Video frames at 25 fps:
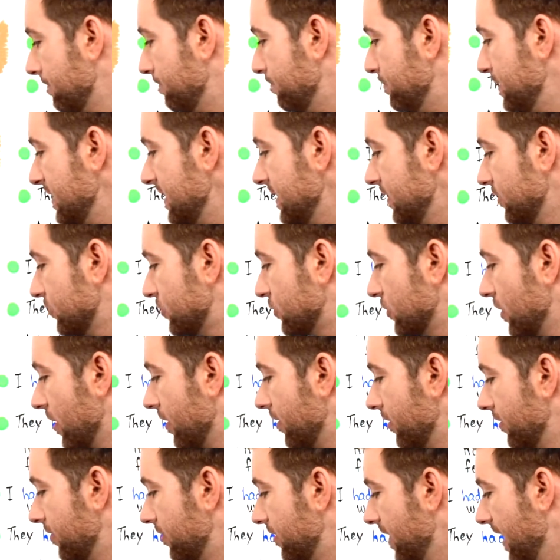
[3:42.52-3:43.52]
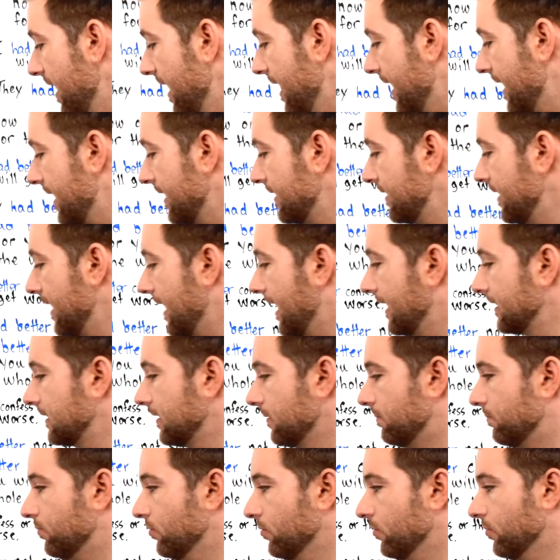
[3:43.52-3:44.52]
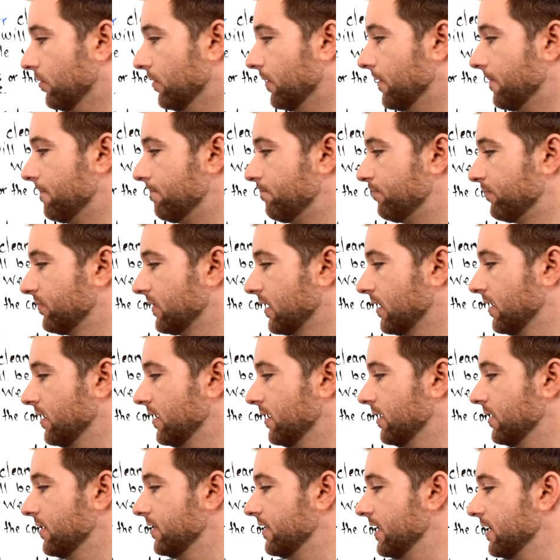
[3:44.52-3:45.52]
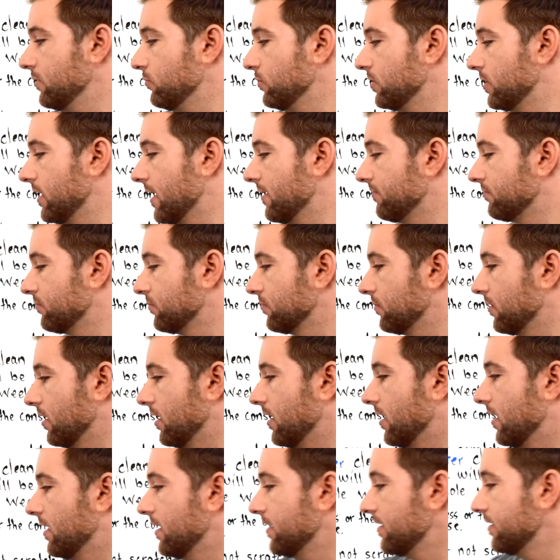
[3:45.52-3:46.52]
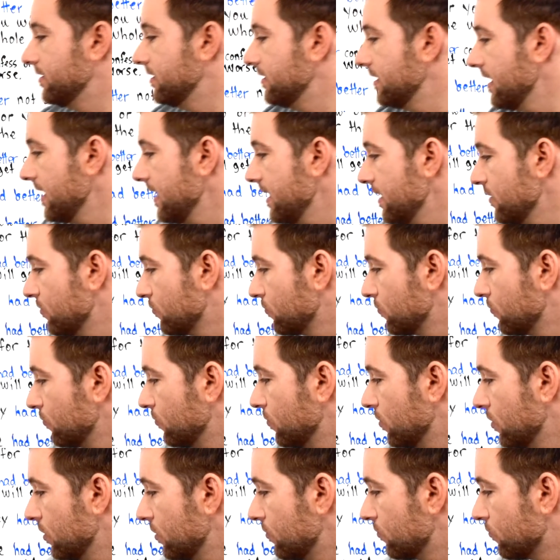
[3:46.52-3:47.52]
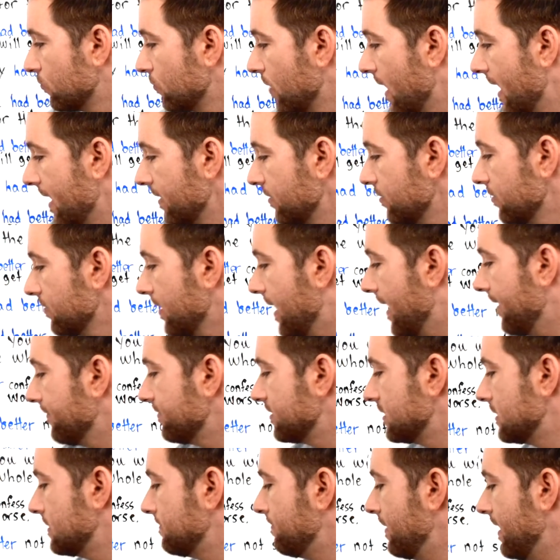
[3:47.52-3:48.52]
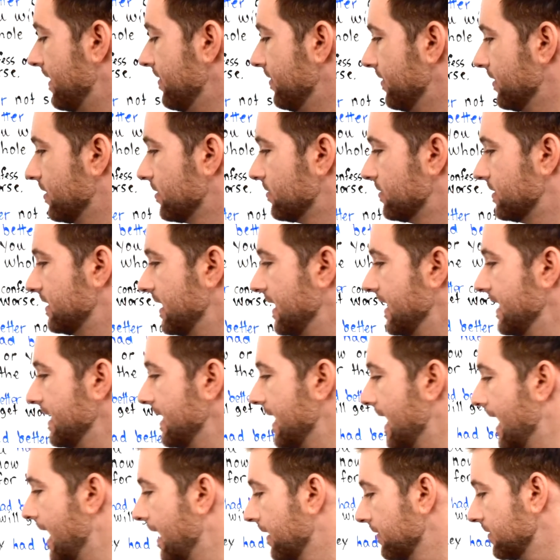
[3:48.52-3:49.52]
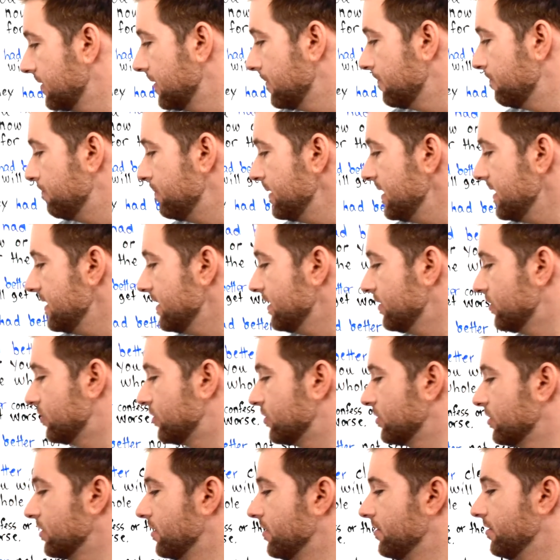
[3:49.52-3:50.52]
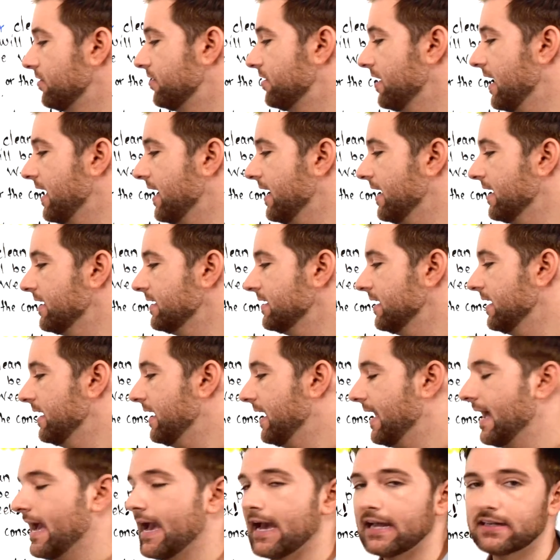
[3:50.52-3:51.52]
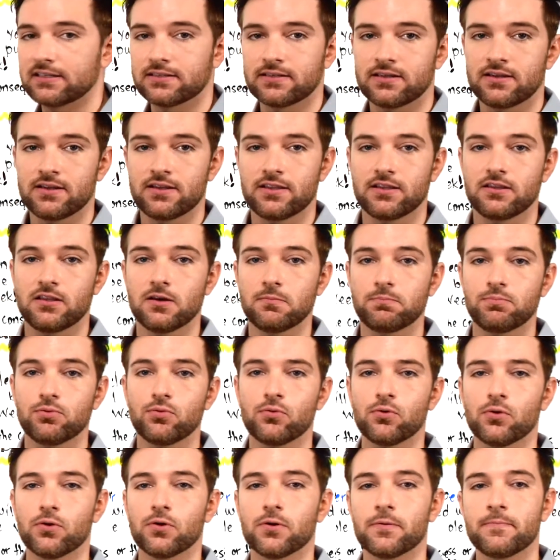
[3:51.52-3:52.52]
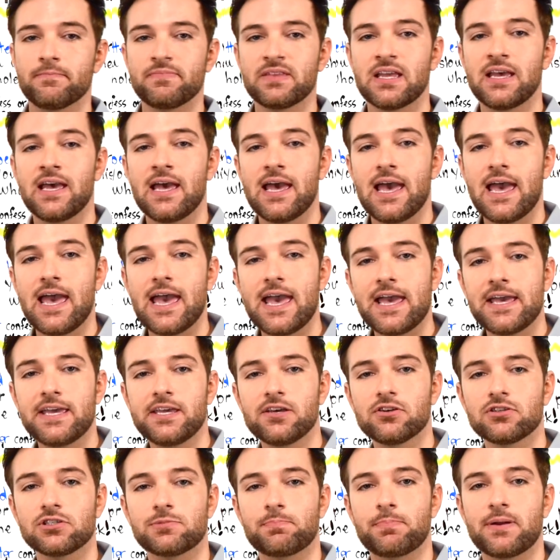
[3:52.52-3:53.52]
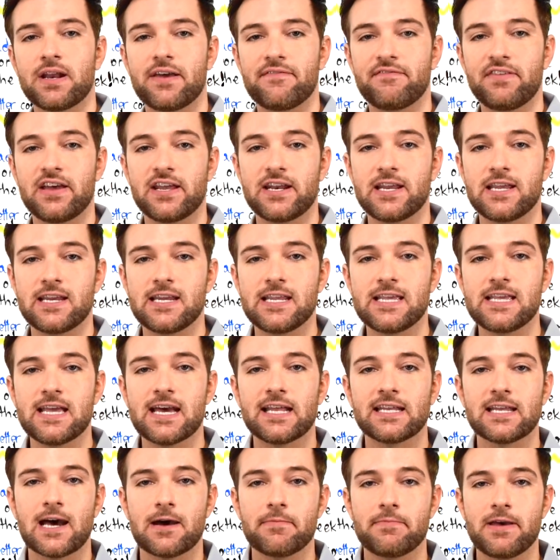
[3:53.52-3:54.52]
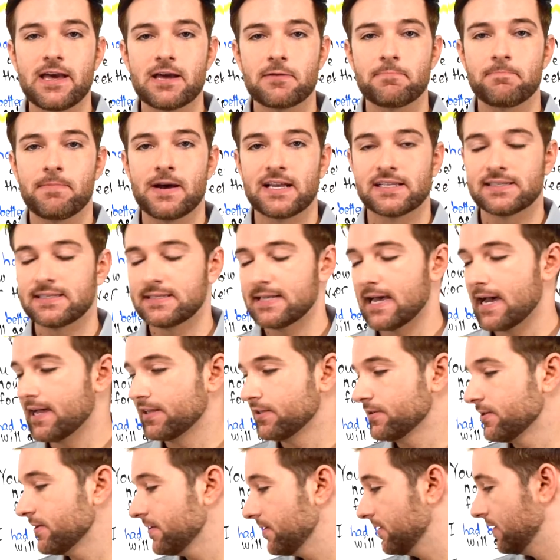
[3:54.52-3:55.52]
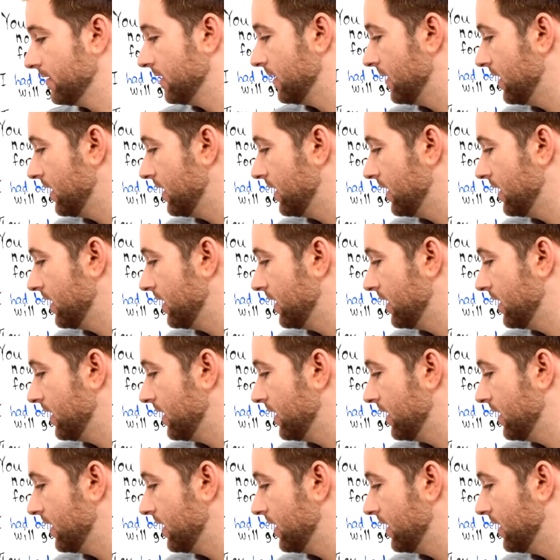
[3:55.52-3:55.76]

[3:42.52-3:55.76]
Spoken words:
beach than at the pool. They would rather have spent their day at the beach than at the pool. Ellos preferirían haber pasado